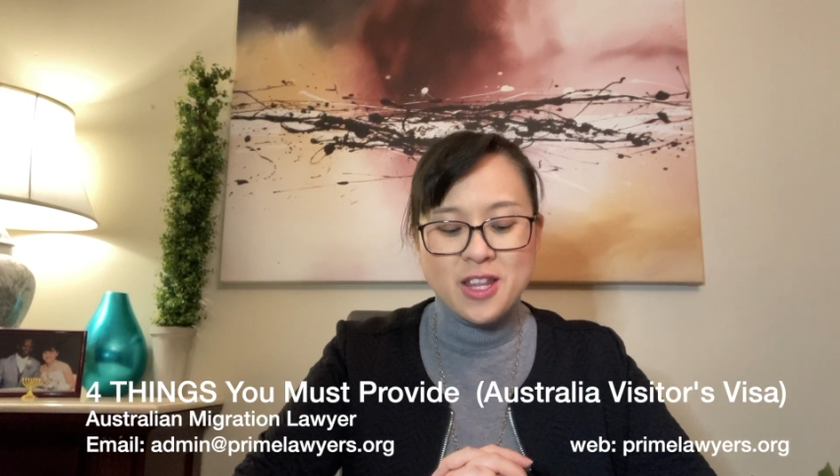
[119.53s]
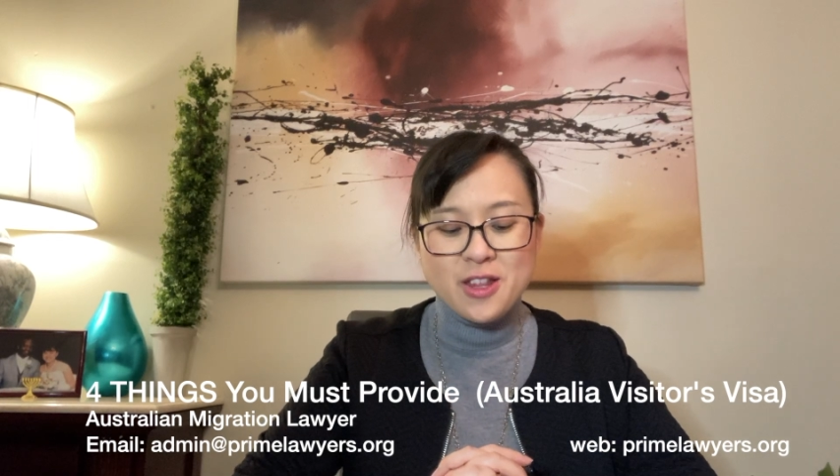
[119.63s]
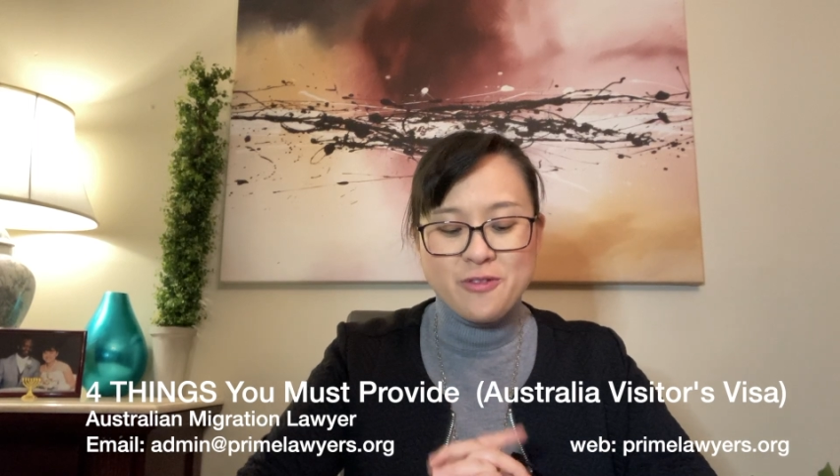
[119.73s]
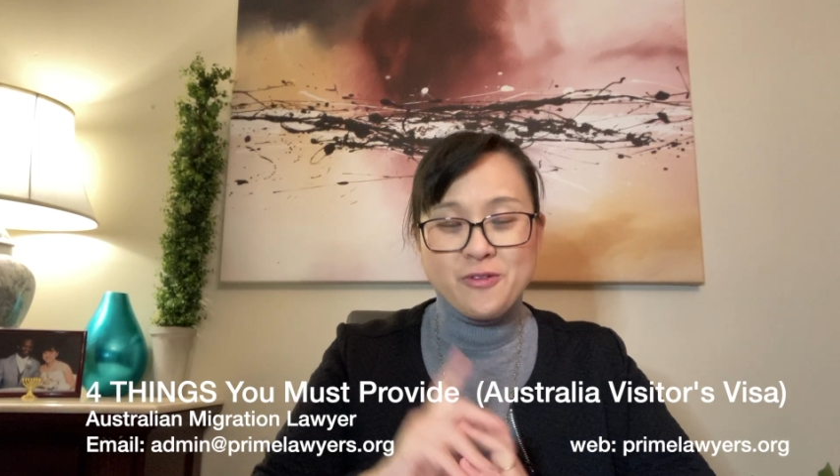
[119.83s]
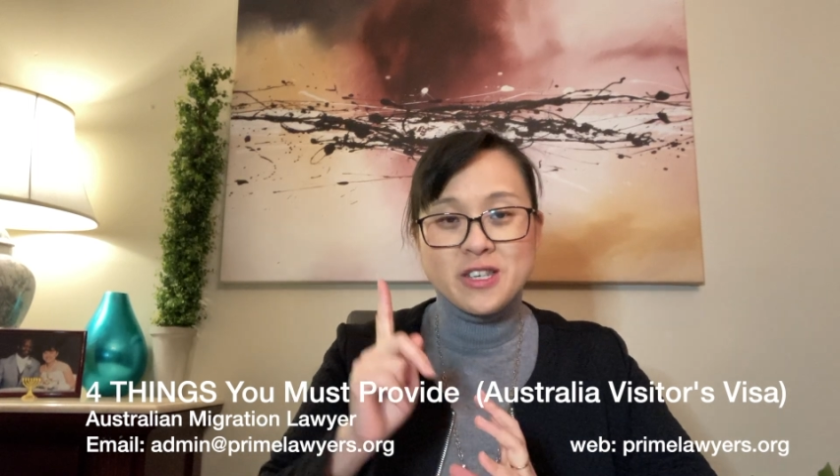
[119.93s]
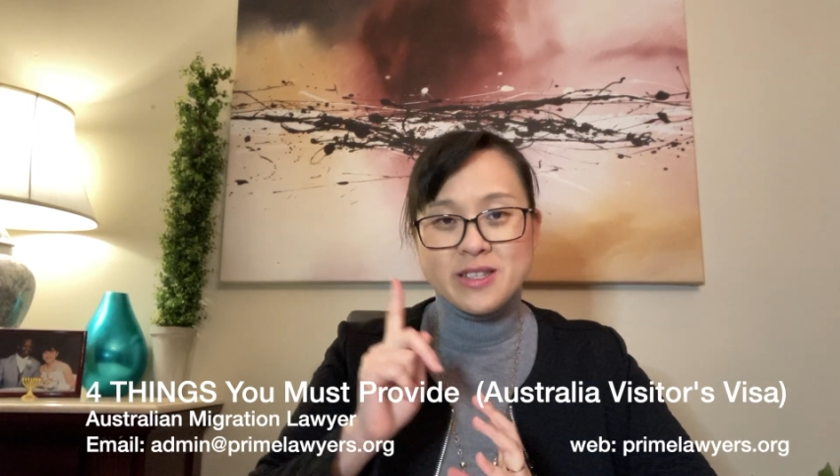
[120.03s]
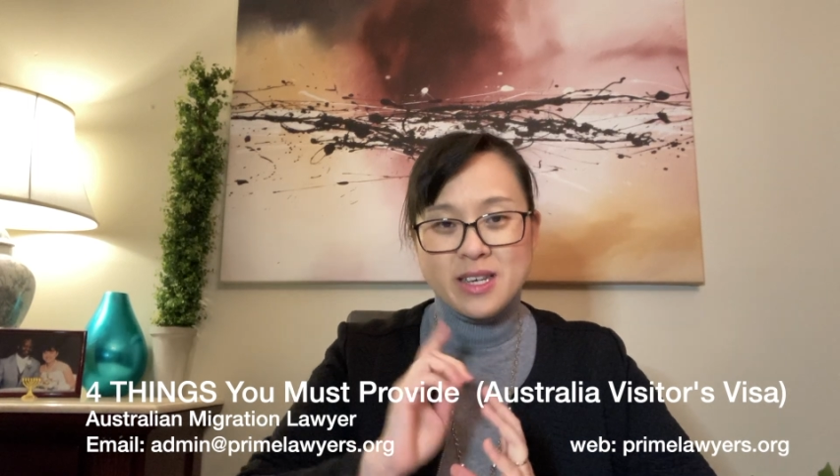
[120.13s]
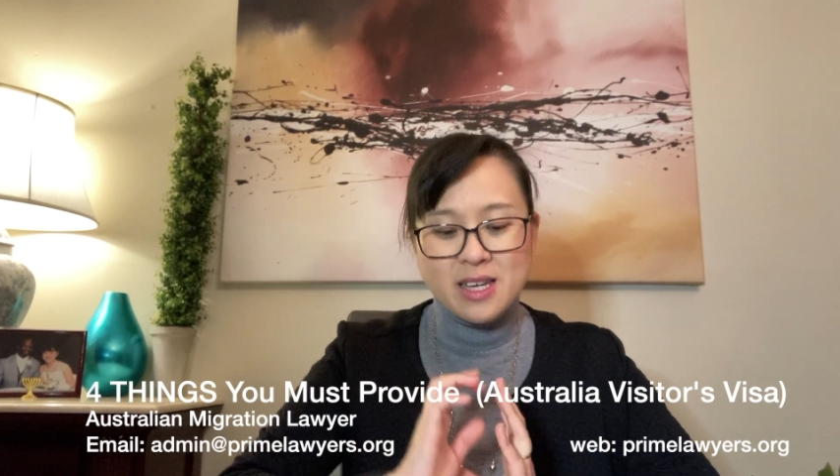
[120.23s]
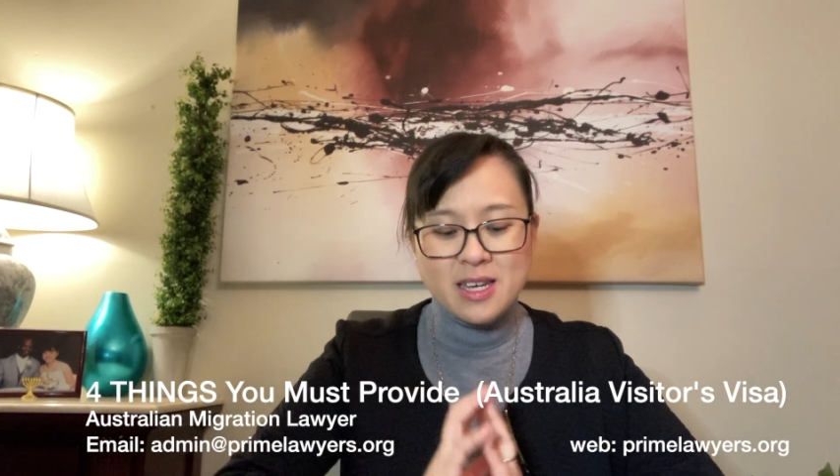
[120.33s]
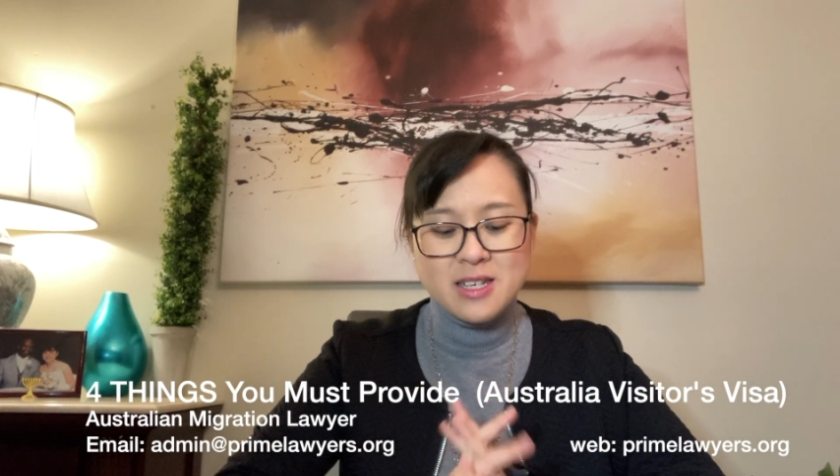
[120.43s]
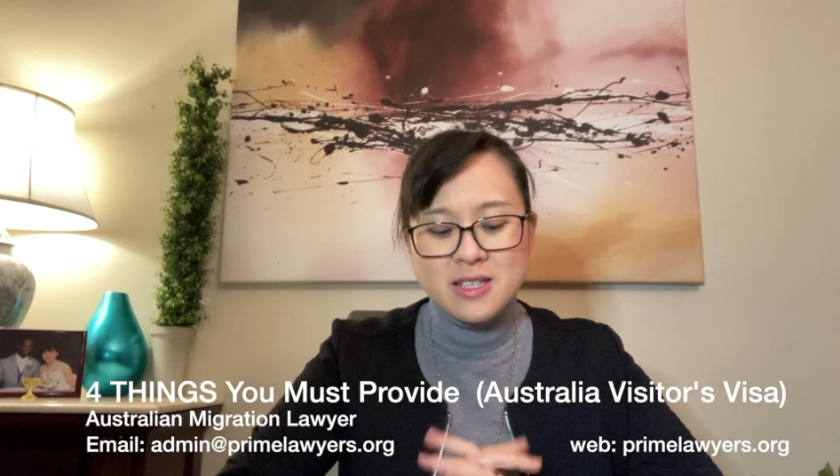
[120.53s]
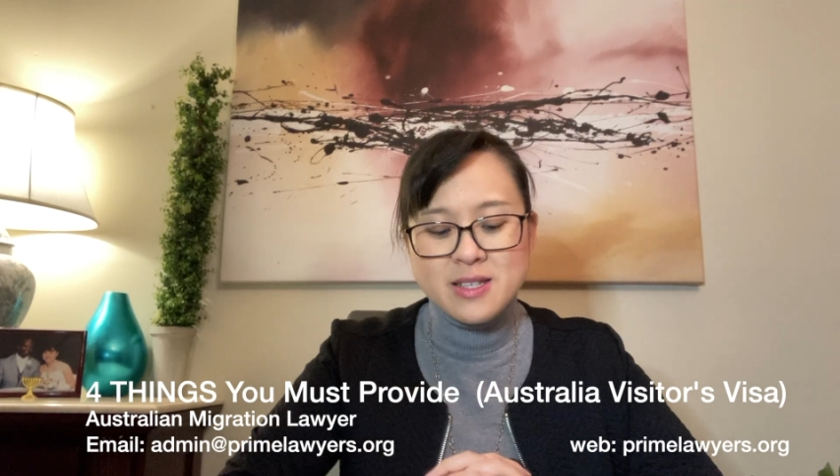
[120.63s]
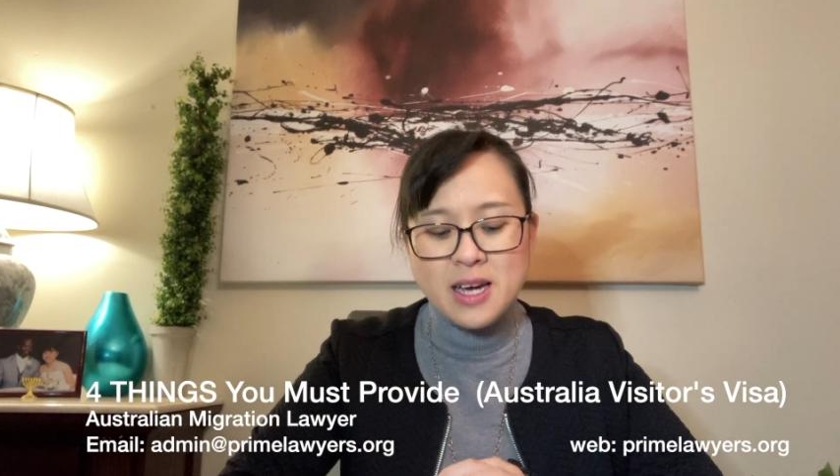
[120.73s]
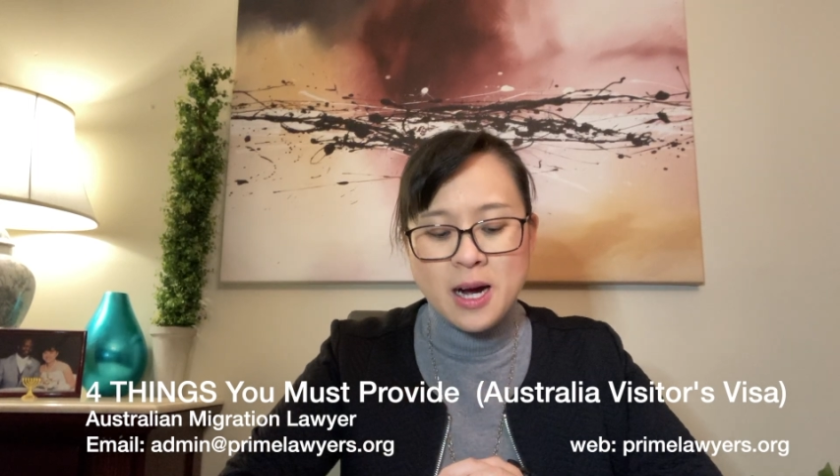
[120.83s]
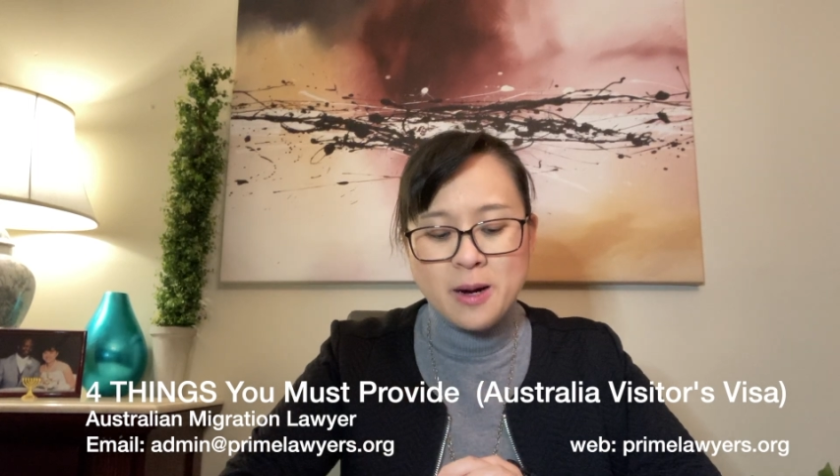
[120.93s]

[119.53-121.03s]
The first thing is